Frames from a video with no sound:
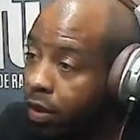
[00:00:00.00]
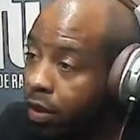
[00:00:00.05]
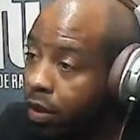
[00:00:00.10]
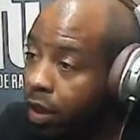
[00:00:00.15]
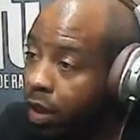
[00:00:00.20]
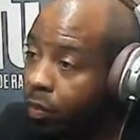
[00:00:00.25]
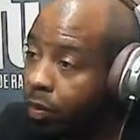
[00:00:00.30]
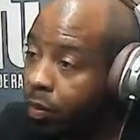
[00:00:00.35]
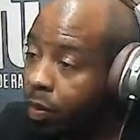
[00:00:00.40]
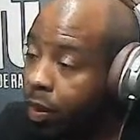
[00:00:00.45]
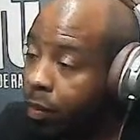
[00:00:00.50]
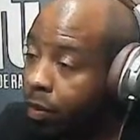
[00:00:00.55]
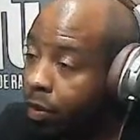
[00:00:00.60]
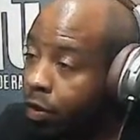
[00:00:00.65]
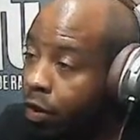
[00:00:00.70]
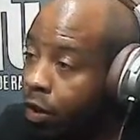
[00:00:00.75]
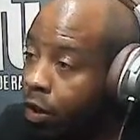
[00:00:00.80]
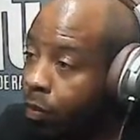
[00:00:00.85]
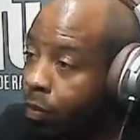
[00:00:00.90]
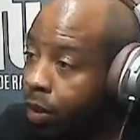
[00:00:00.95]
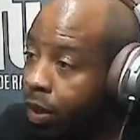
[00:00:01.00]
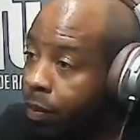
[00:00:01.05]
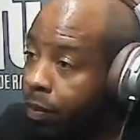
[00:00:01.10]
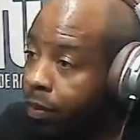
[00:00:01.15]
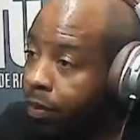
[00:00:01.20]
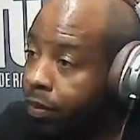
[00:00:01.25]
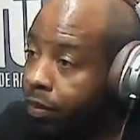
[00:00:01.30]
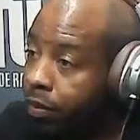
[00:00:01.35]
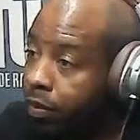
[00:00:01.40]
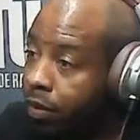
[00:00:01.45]
How am I gonna pay my car payment?
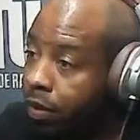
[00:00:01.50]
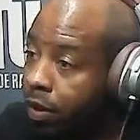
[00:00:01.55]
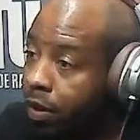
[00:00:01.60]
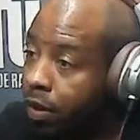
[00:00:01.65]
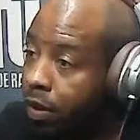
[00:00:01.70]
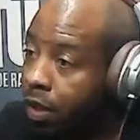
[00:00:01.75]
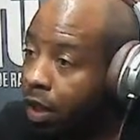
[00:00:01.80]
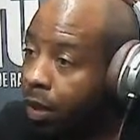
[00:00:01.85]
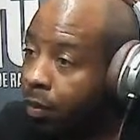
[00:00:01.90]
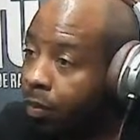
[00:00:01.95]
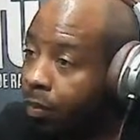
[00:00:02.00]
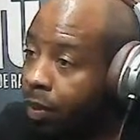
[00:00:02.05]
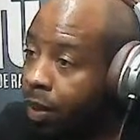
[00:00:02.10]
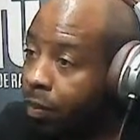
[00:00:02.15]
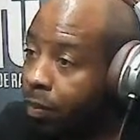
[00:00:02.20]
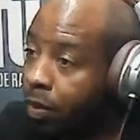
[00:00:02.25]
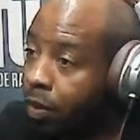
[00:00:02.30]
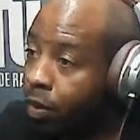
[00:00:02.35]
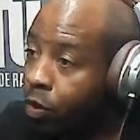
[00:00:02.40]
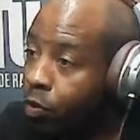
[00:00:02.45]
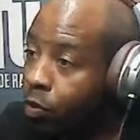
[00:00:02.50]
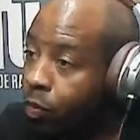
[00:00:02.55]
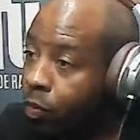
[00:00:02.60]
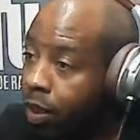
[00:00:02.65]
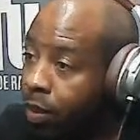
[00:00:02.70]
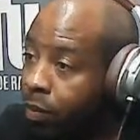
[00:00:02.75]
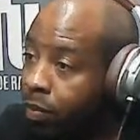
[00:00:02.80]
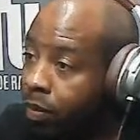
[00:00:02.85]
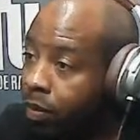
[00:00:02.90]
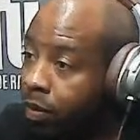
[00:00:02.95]
How am I gonna pay my loan
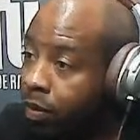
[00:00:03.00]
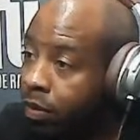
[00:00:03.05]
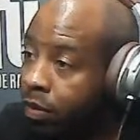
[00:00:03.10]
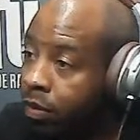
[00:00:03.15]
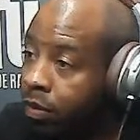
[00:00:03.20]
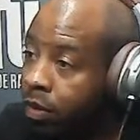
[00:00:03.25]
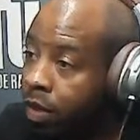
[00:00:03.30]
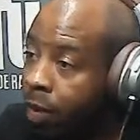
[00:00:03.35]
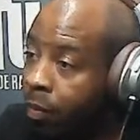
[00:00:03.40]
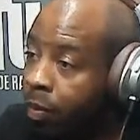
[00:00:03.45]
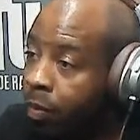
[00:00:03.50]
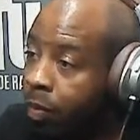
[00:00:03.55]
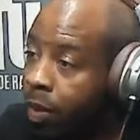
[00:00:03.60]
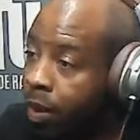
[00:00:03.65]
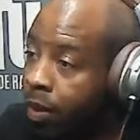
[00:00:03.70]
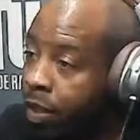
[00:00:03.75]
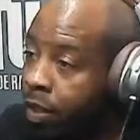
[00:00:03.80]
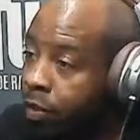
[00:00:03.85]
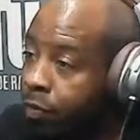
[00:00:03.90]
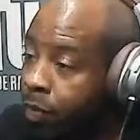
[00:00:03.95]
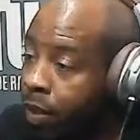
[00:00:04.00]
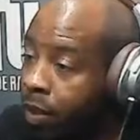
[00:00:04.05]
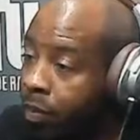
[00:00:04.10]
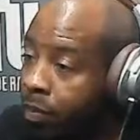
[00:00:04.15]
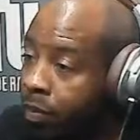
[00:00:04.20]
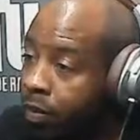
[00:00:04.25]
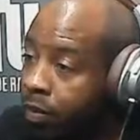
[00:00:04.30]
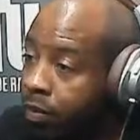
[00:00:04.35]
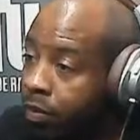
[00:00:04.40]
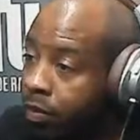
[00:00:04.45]
payment? How am I gonna pay this payment?
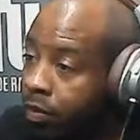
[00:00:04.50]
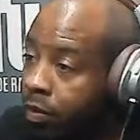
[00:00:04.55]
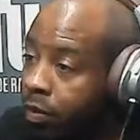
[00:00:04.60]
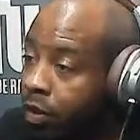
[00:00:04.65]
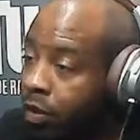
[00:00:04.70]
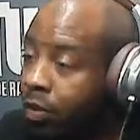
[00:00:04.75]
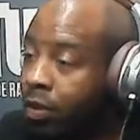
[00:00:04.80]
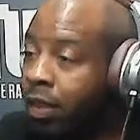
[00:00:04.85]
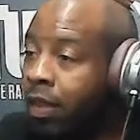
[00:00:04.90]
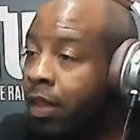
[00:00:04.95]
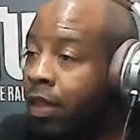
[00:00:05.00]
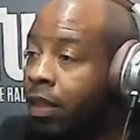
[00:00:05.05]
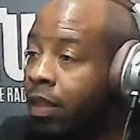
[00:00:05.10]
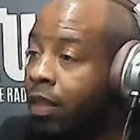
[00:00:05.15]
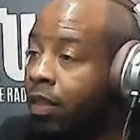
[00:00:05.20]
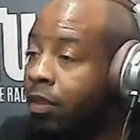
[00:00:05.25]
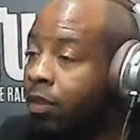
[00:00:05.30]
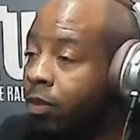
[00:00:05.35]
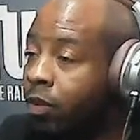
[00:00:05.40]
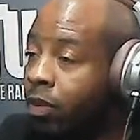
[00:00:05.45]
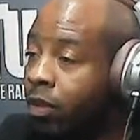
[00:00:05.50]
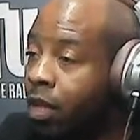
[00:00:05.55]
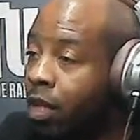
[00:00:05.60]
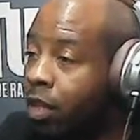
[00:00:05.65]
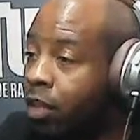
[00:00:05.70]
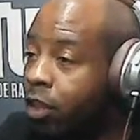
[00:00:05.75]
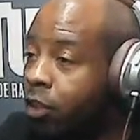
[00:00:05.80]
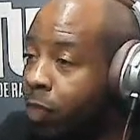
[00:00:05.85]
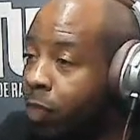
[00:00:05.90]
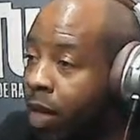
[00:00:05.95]
You know, so it's all
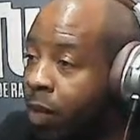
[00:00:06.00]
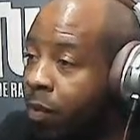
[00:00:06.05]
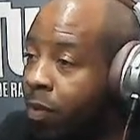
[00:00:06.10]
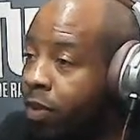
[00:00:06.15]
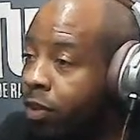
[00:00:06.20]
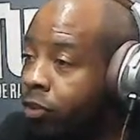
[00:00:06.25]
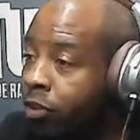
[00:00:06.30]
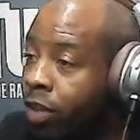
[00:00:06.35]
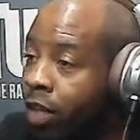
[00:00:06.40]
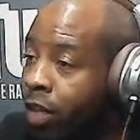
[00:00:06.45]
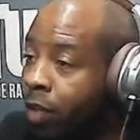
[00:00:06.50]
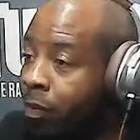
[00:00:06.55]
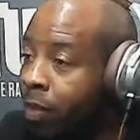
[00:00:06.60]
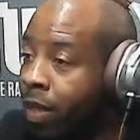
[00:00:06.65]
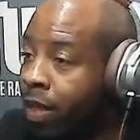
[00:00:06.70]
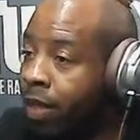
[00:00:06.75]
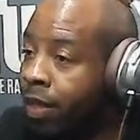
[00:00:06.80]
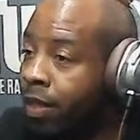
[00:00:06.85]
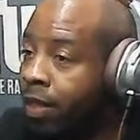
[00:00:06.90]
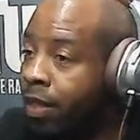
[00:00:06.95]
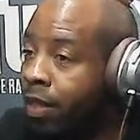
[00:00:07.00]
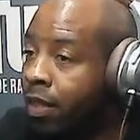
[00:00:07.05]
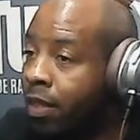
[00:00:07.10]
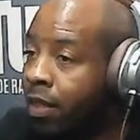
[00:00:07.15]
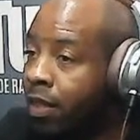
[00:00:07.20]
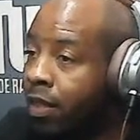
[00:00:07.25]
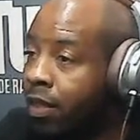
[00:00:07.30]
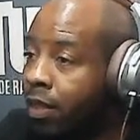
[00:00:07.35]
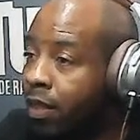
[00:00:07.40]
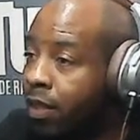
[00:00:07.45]
these payments you gotta pay,
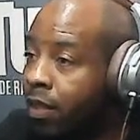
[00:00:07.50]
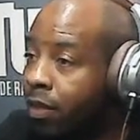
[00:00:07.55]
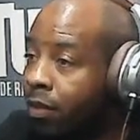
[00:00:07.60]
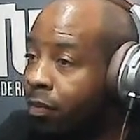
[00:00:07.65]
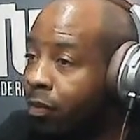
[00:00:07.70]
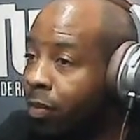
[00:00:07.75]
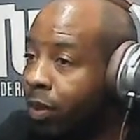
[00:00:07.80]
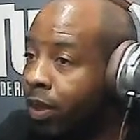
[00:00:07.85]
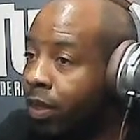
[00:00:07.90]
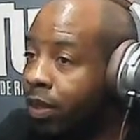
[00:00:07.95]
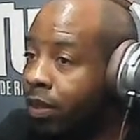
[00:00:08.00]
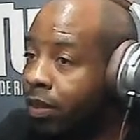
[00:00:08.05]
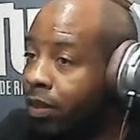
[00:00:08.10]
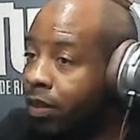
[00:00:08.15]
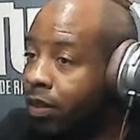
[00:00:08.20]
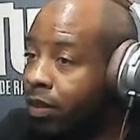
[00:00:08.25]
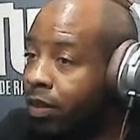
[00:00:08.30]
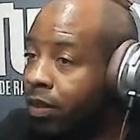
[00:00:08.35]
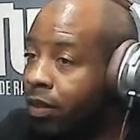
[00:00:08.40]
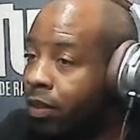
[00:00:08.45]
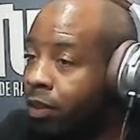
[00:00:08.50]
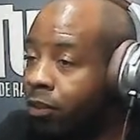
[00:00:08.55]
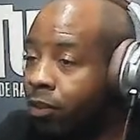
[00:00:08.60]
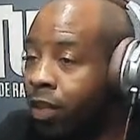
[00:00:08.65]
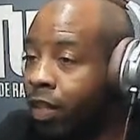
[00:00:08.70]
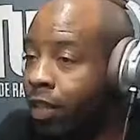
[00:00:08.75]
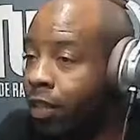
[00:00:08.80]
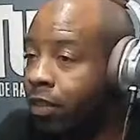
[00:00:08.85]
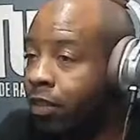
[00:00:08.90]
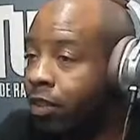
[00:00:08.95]
but they're
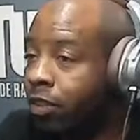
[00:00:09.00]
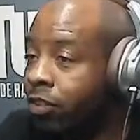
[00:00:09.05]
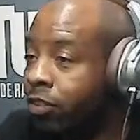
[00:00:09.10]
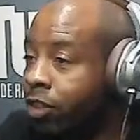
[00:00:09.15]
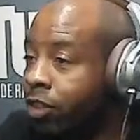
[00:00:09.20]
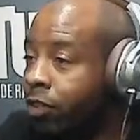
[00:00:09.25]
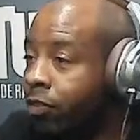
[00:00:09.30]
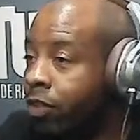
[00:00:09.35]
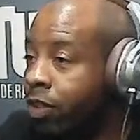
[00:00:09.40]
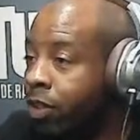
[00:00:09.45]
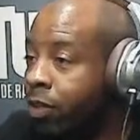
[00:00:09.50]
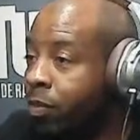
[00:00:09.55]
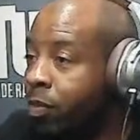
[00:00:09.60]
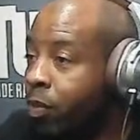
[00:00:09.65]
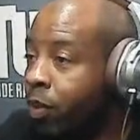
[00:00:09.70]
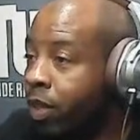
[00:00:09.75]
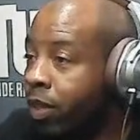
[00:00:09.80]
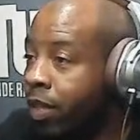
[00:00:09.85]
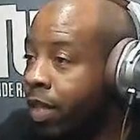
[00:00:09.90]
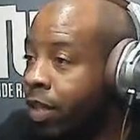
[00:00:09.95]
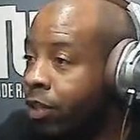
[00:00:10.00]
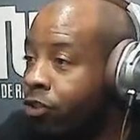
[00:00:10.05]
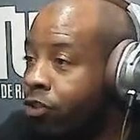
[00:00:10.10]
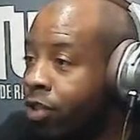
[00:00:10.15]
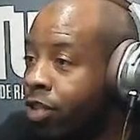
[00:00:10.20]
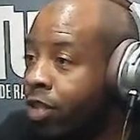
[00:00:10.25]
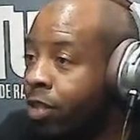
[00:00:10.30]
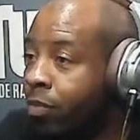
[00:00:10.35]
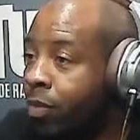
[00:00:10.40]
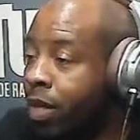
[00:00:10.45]
not considering the point that you
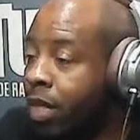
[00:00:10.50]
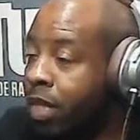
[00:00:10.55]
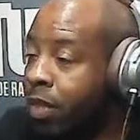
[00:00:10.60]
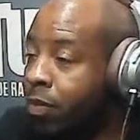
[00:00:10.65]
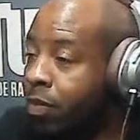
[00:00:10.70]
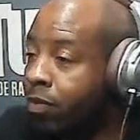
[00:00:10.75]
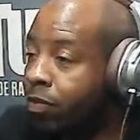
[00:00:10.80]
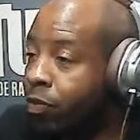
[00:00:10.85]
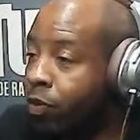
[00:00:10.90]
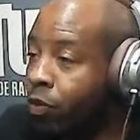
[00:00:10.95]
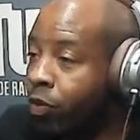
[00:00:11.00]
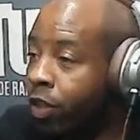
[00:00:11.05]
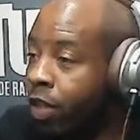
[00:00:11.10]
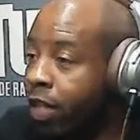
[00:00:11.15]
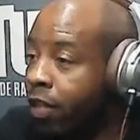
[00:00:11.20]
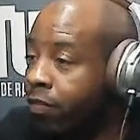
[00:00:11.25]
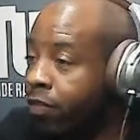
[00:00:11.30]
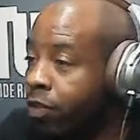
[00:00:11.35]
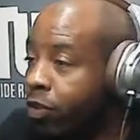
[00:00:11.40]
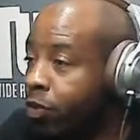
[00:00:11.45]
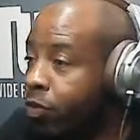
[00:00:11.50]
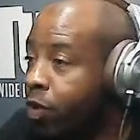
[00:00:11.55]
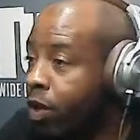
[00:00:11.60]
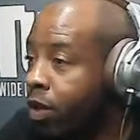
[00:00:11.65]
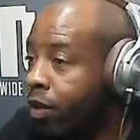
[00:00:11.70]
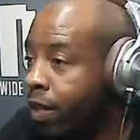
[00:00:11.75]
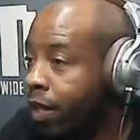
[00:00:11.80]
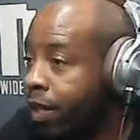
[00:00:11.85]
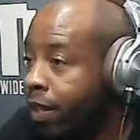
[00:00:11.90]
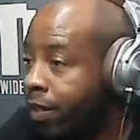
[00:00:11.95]
need the money before they even do all that.